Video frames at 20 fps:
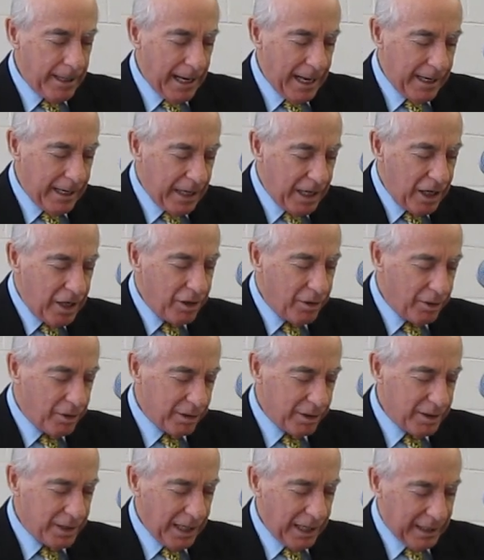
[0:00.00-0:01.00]
and
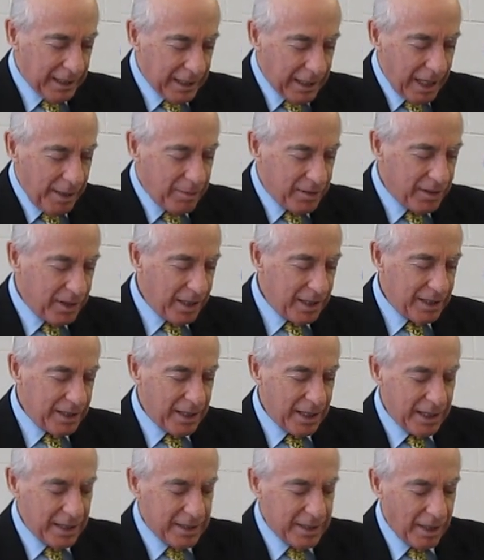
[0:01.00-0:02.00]
hears and keeps these
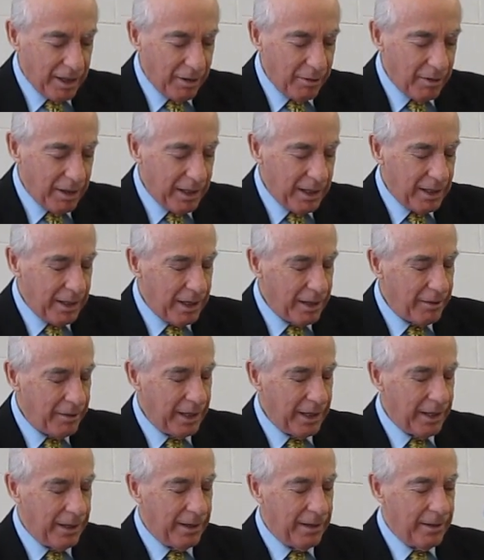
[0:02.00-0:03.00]
things that are written
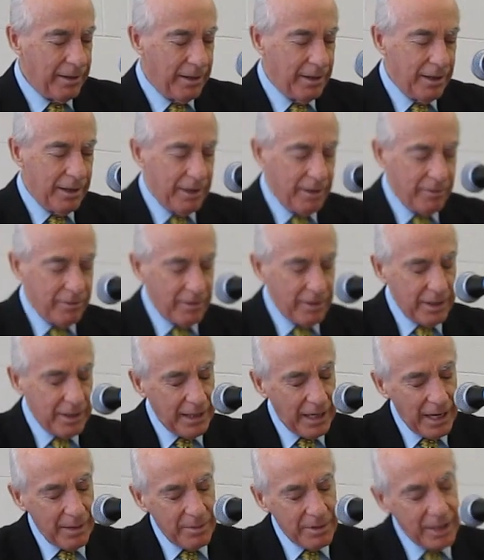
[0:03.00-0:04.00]
therein. For the
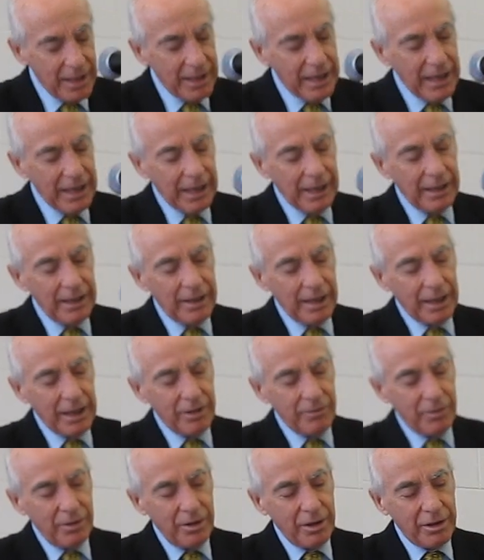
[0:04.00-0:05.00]
time is at hand. Thank
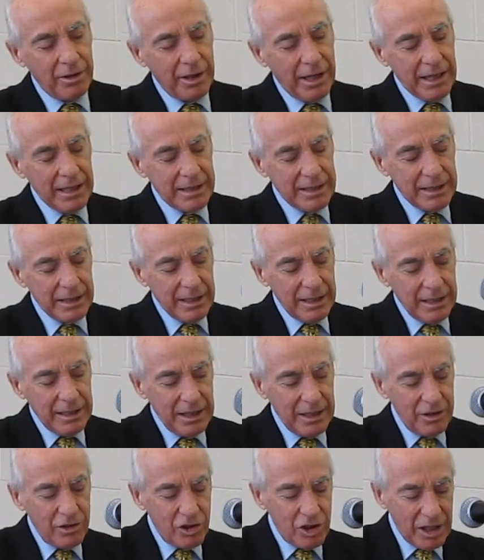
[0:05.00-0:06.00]
you for your grace.
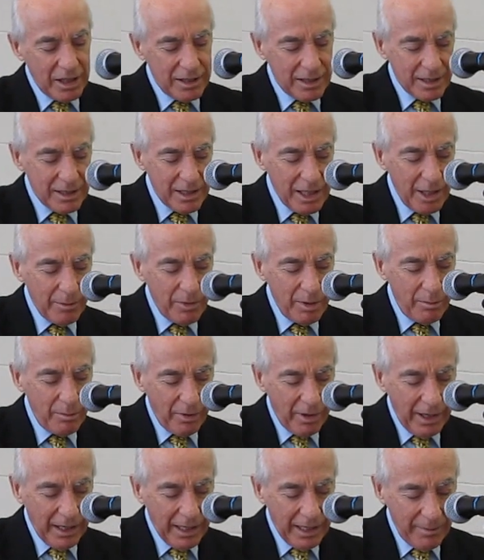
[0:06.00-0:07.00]
In Jesus' name we
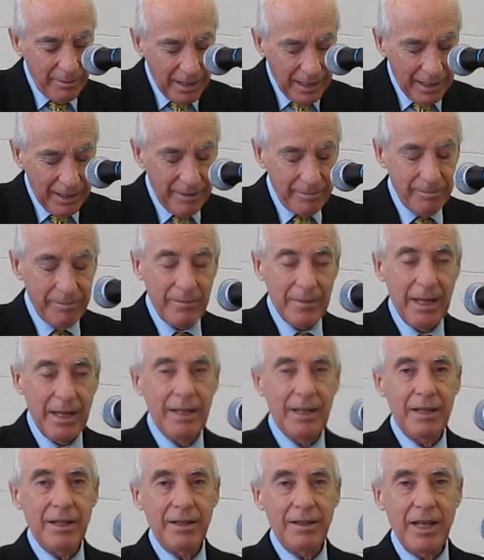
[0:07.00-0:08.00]
pray. Amen.
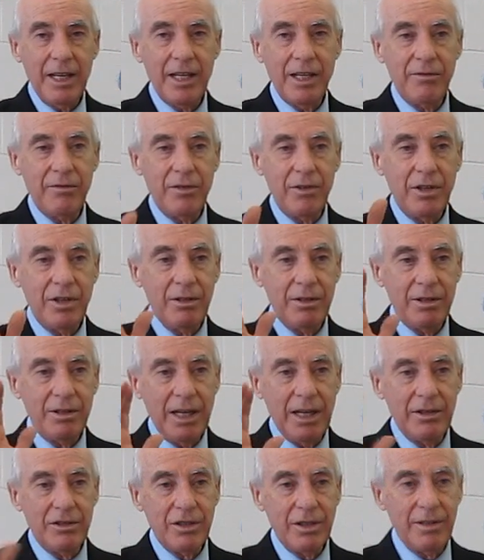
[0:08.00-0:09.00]
Thank you for your
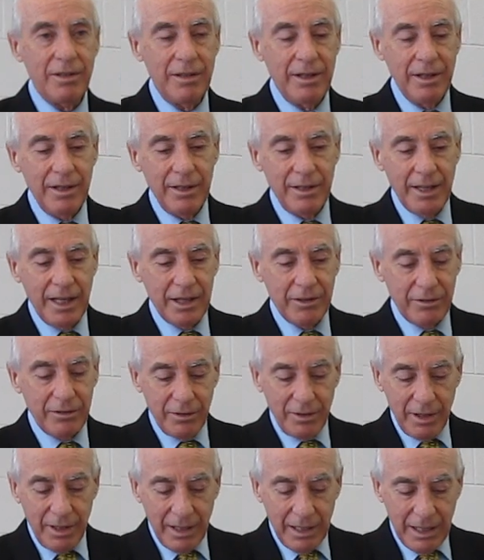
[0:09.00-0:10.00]
attention. Thanks
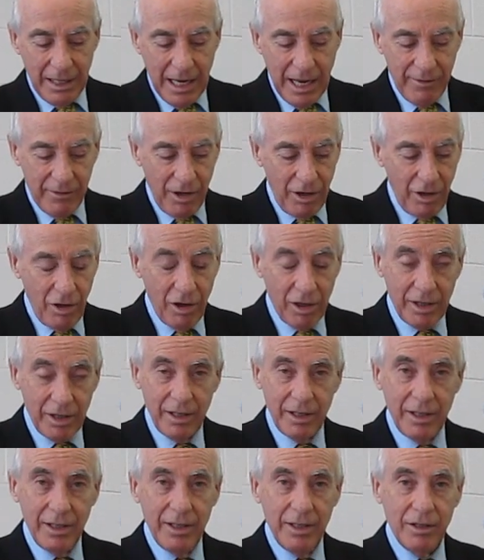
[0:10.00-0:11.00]
for having a look.
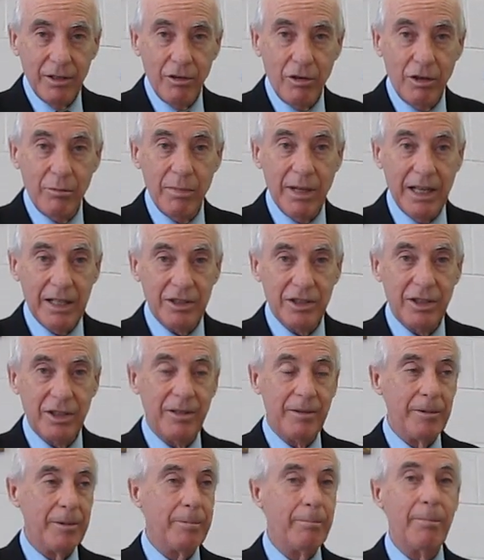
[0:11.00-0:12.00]
Lord bless you.
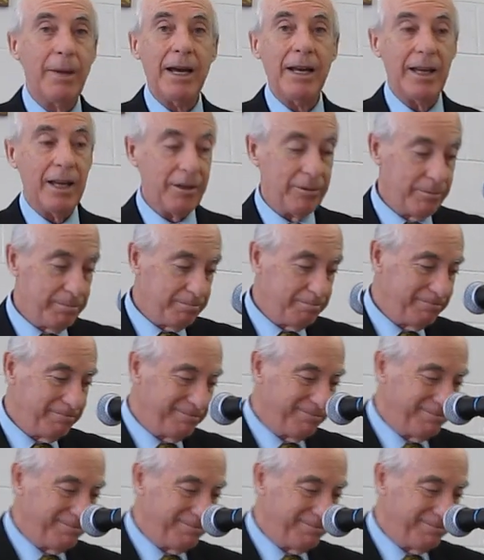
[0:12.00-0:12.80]
Bye now.